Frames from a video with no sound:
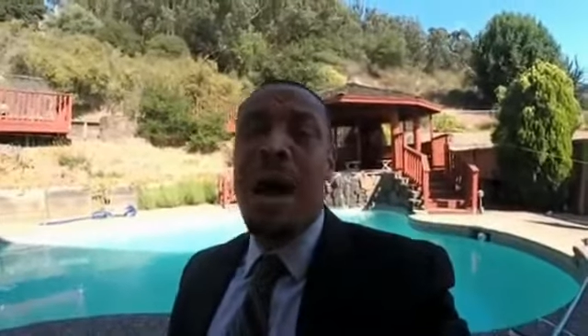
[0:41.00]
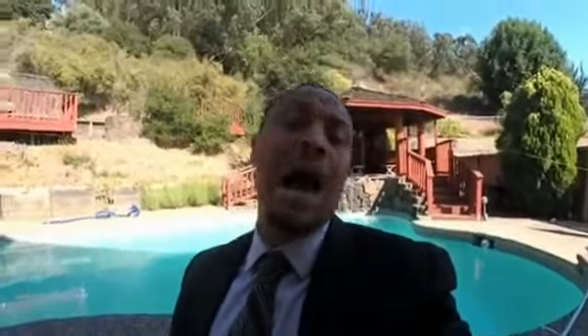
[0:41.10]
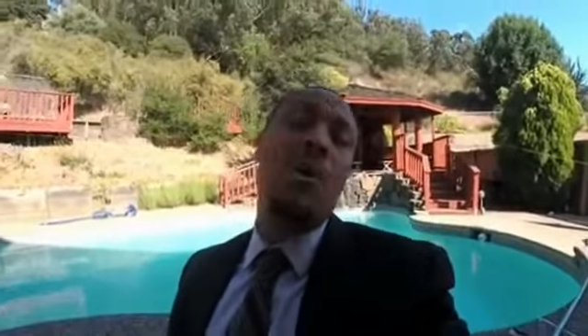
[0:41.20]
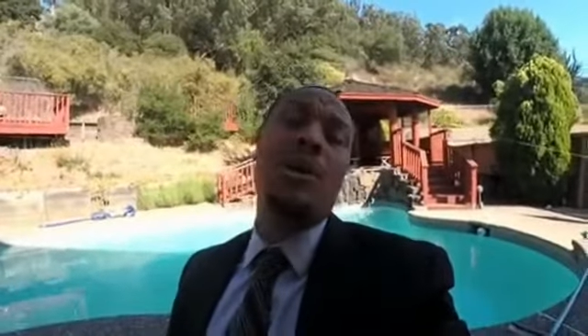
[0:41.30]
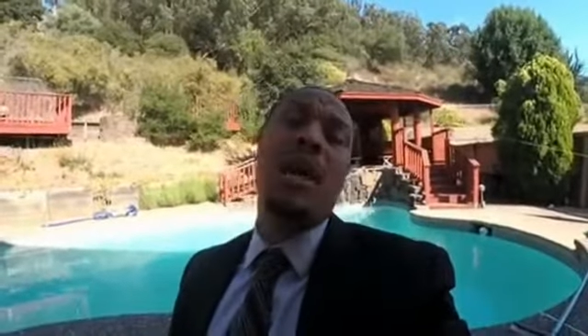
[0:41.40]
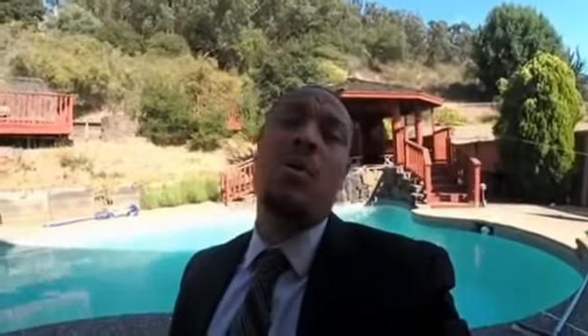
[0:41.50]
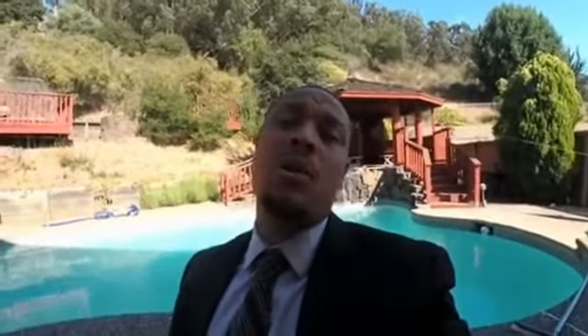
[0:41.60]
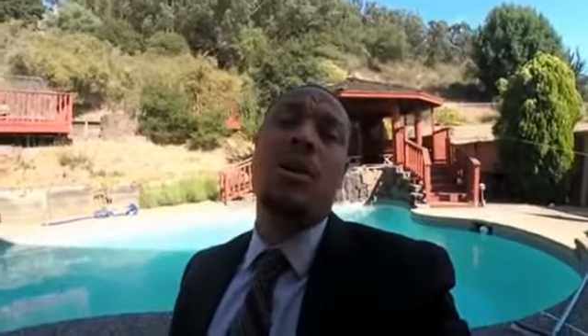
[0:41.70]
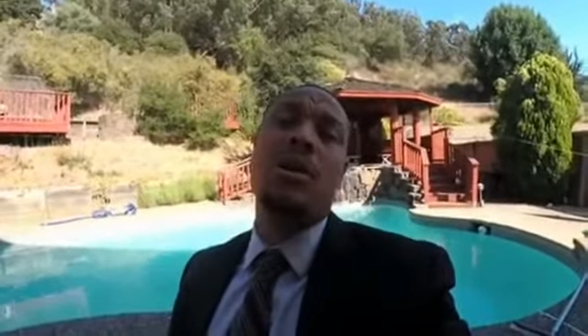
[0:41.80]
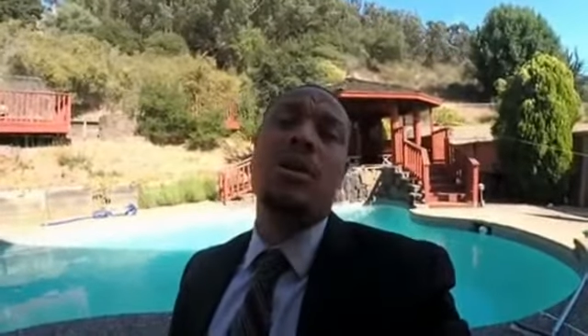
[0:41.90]
power
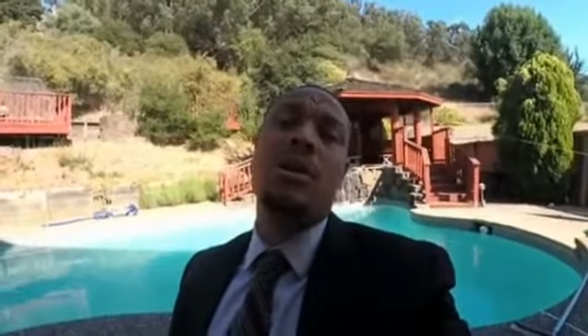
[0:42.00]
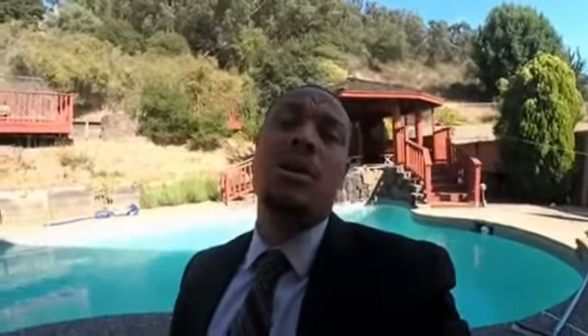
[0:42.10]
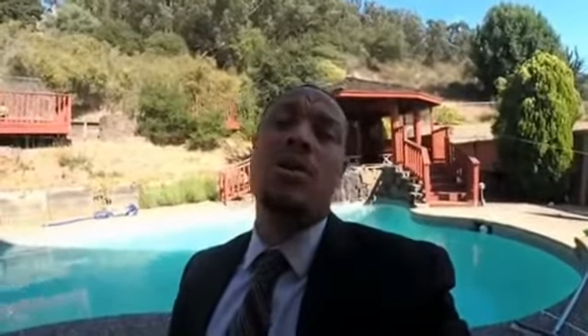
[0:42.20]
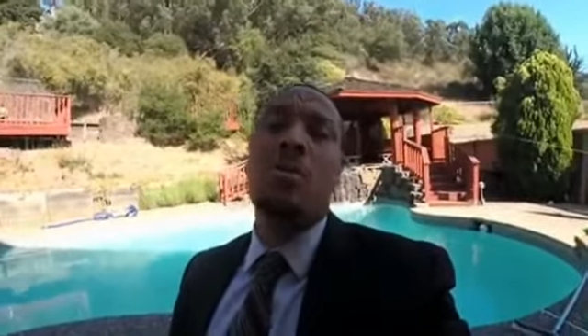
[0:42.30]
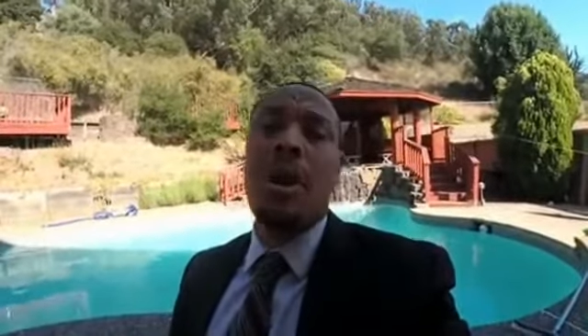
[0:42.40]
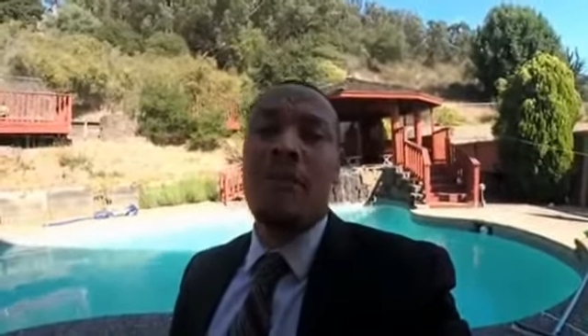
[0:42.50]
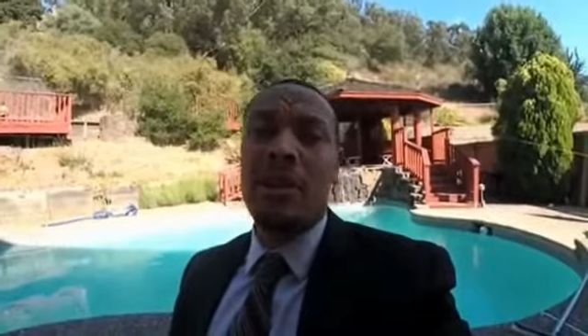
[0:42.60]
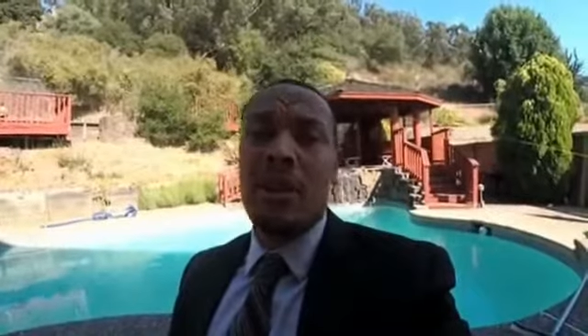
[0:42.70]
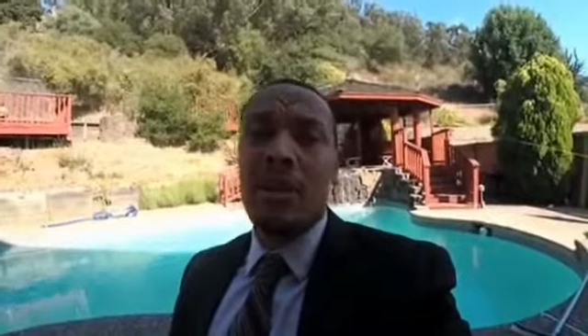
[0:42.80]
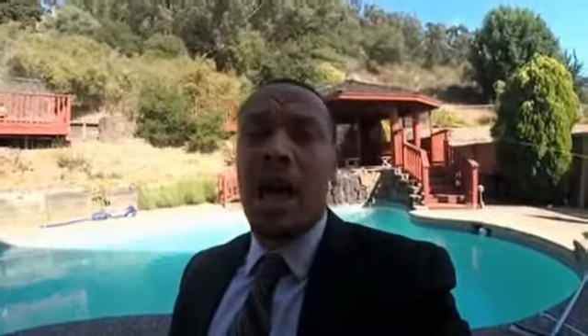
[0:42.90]
networking. You'll be able to
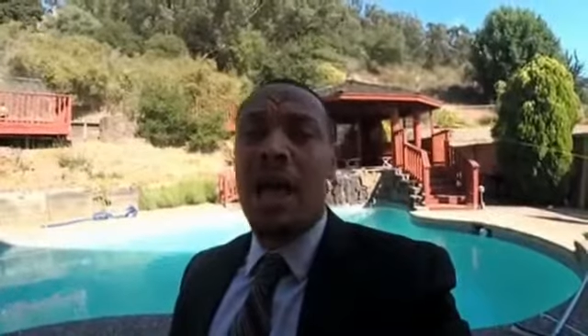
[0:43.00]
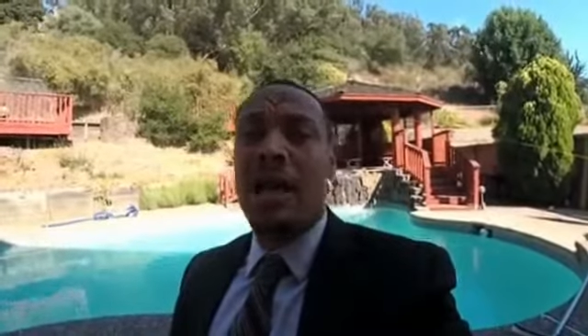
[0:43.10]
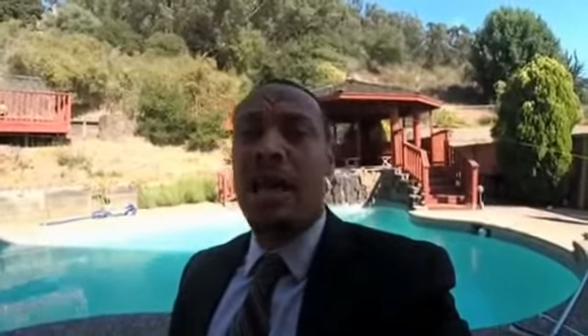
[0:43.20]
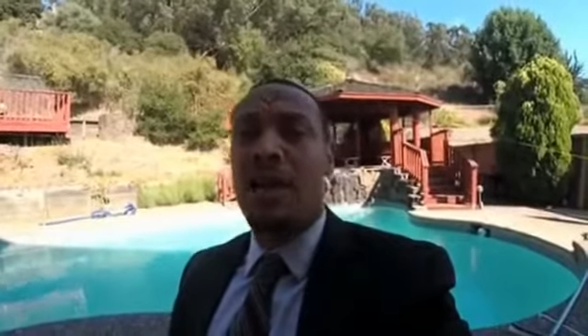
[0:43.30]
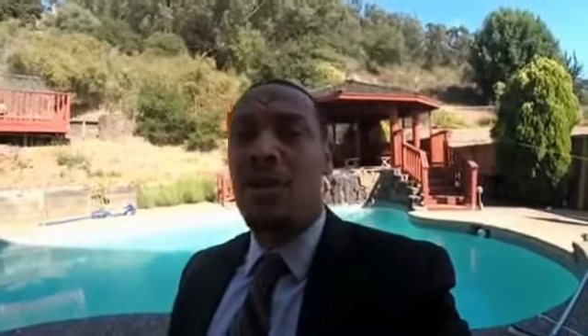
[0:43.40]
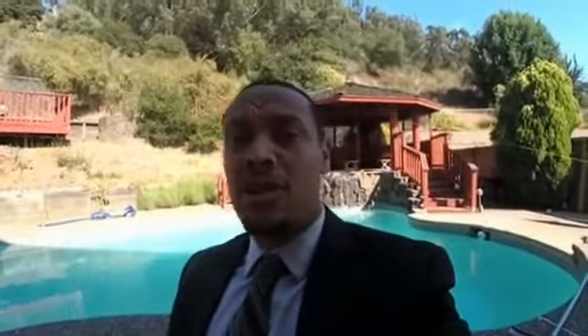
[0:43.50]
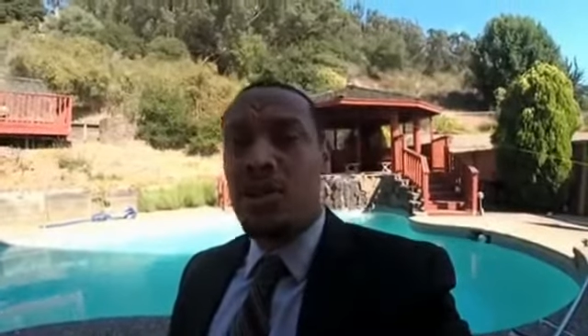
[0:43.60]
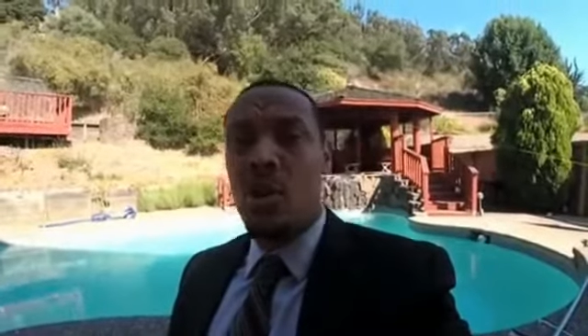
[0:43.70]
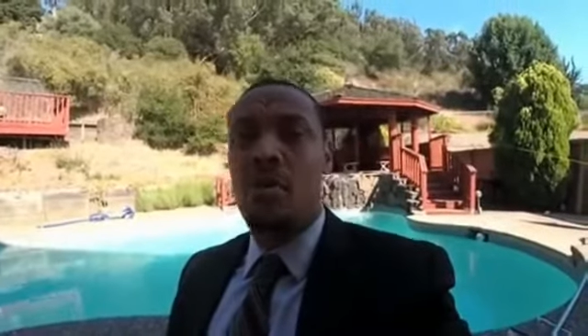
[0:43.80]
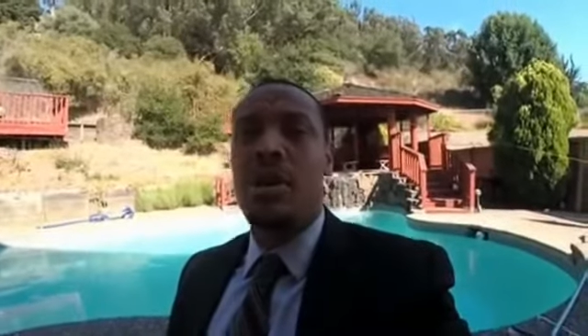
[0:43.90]
learn how to
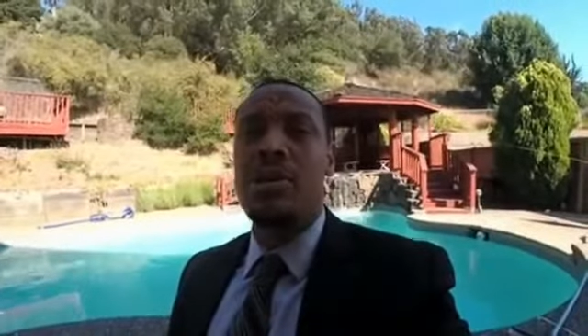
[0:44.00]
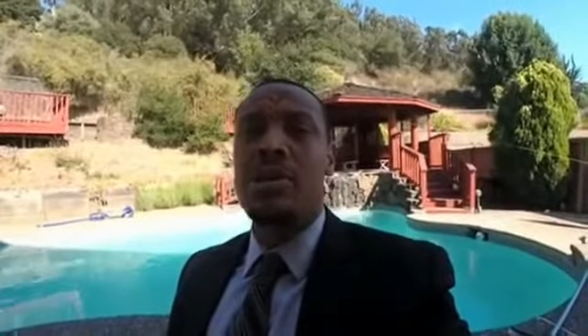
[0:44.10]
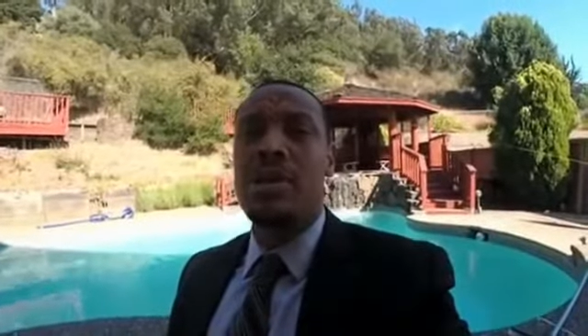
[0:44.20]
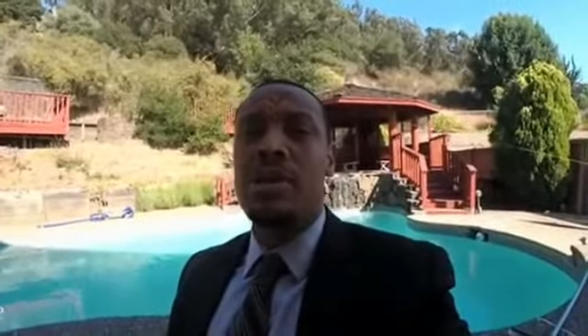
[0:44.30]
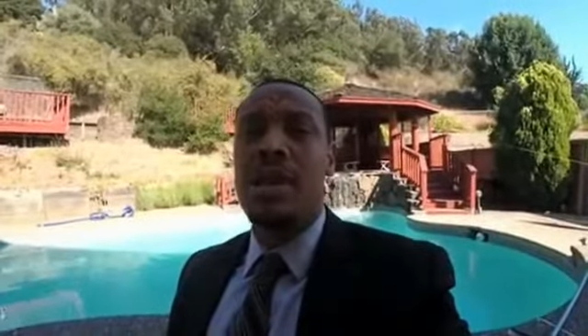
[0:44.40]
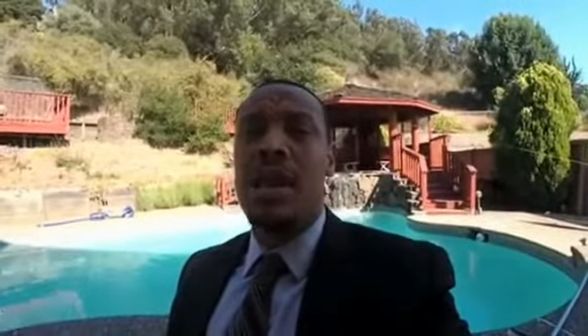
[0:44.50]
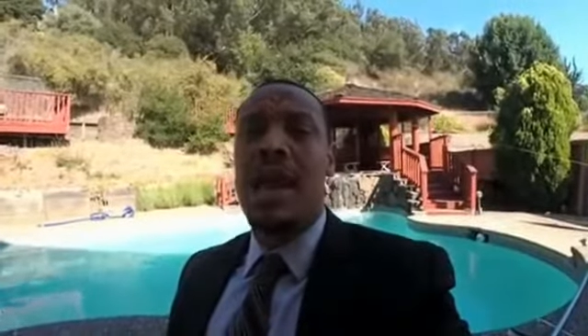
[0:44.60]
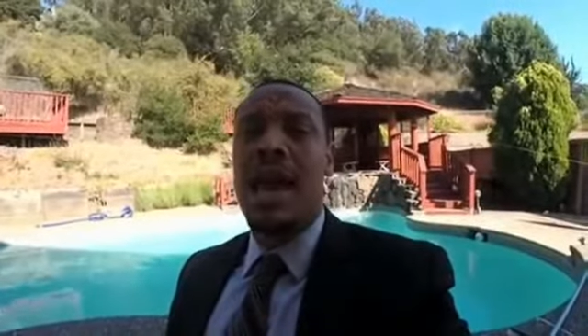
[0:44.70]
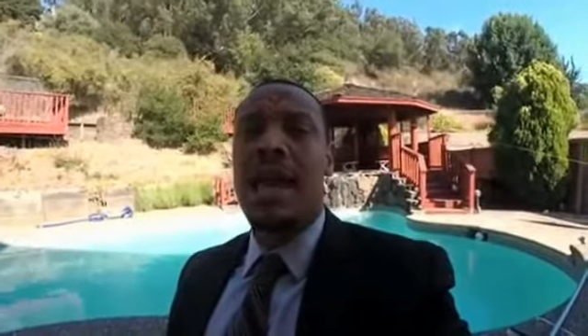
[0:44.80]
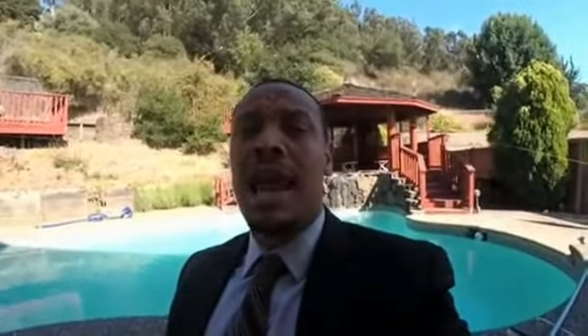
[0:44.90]
increase your business
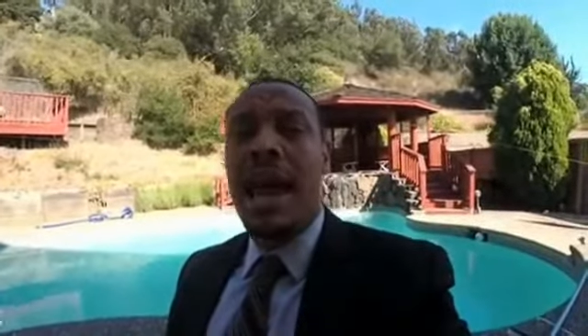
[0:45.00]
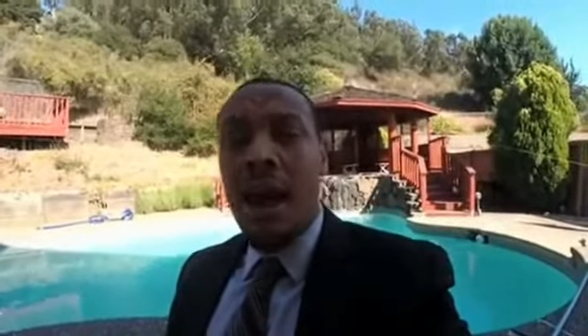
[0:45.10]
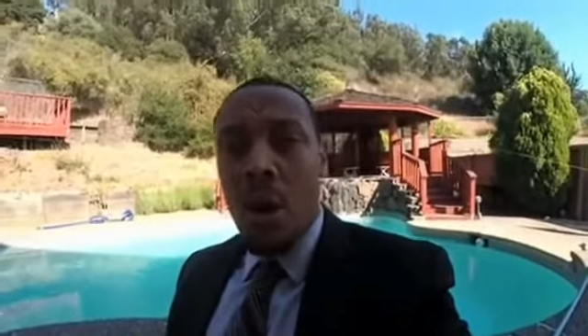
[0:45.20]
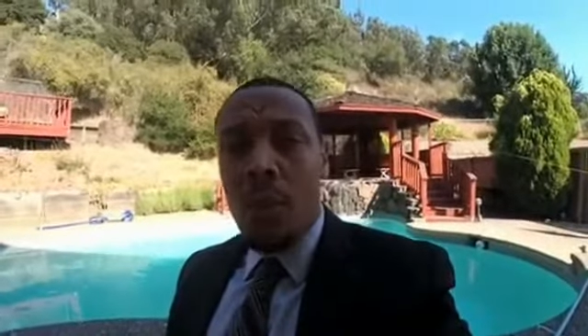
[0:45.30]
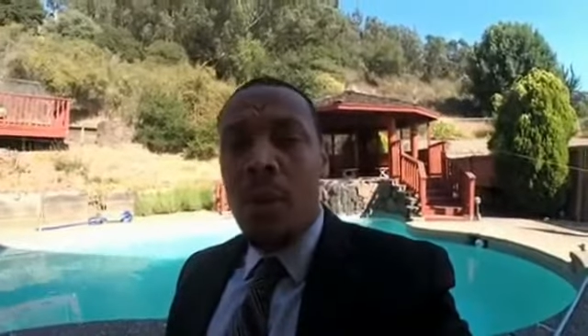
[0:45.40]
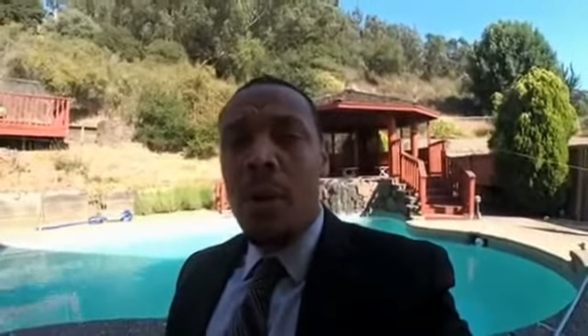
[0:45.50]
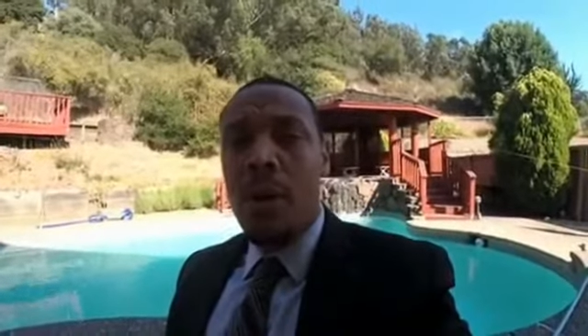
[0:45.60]
and help